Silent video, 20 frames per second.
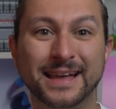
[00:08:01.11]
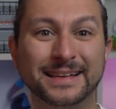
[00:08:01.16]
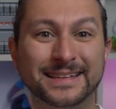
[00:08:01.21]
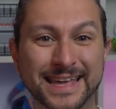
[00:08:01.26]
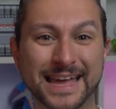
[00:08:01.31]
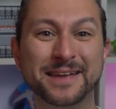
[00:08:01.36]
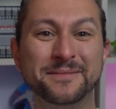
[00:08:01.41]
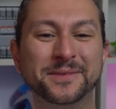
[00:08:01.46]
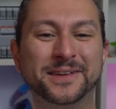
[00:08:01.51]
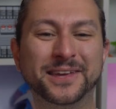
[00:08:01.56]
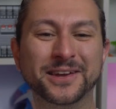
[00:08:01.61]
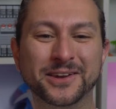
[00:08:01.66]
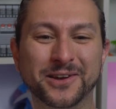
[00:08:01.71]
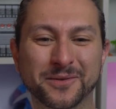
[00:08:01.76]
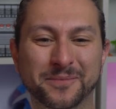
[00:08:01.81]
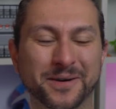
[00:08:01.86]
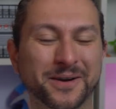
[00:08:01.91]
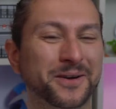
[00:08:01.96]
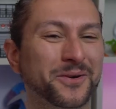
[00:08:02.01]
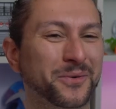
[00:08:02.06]

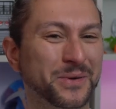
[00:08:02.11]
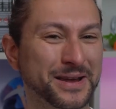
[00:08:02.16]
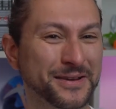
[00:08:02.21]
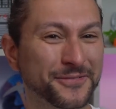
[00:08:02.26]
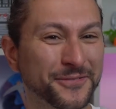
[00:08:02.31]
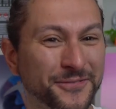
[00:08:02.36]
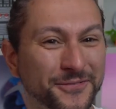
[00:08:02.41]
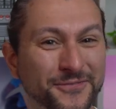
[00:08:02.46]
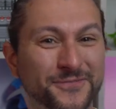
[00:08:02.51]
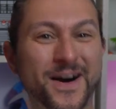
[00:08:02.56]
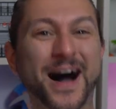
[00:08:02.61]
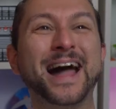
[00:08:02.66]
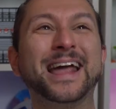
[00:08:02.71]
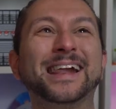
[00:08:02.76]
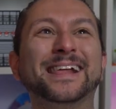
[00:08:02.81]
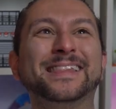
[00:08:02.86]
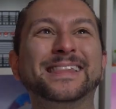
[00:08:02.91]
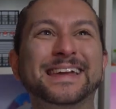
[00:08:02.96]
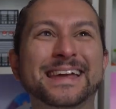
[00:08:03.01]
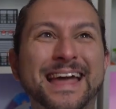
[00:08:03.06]
GameCube! We
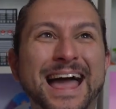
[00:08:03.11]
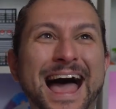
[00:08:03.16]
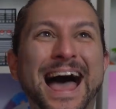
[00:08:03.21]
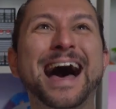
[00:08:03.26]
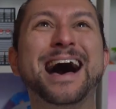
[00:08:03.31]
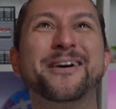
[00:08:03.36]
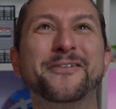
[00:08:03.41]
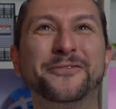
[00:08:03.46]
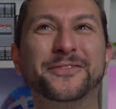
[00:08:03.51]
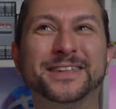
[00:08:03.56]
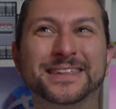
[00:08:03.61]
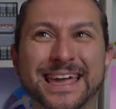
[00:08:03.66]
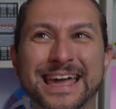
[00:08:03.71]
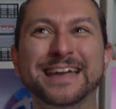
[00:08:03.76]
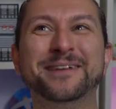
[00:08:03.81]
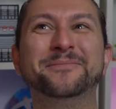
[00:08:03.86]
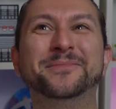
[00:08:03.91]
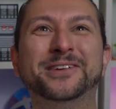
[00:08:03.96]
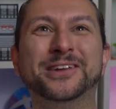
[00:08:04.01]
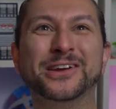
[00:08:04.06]
finally have
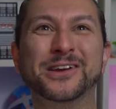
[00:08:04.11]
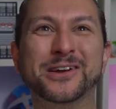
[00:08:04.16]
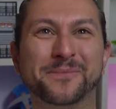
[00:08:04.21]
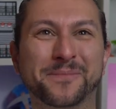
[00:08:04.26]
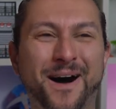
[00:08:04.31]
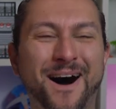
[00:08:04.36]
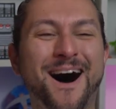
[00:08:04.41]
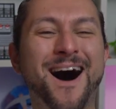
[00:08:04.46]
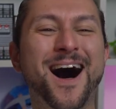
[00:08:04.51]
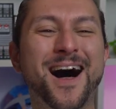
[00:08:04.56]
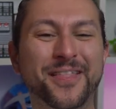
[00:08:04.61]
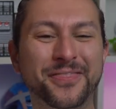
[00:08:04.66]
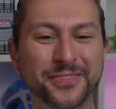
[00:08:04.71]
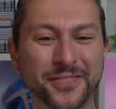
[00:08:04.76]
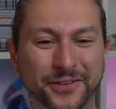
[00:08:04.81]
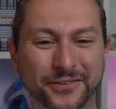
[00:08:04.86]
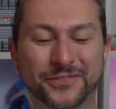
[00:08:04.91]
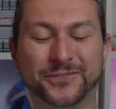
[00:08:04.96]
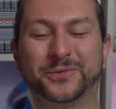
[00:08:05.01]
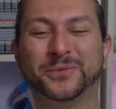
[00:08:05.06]
GameCube on
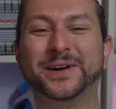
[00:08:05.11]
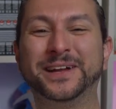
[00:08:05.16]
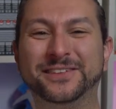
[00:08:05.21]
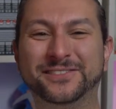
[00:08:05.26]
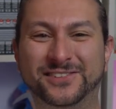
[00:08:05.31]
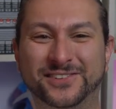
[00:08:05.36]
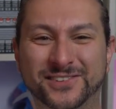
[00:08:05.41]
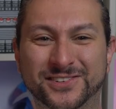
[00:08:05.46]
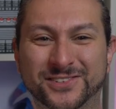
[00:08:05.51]
the Switch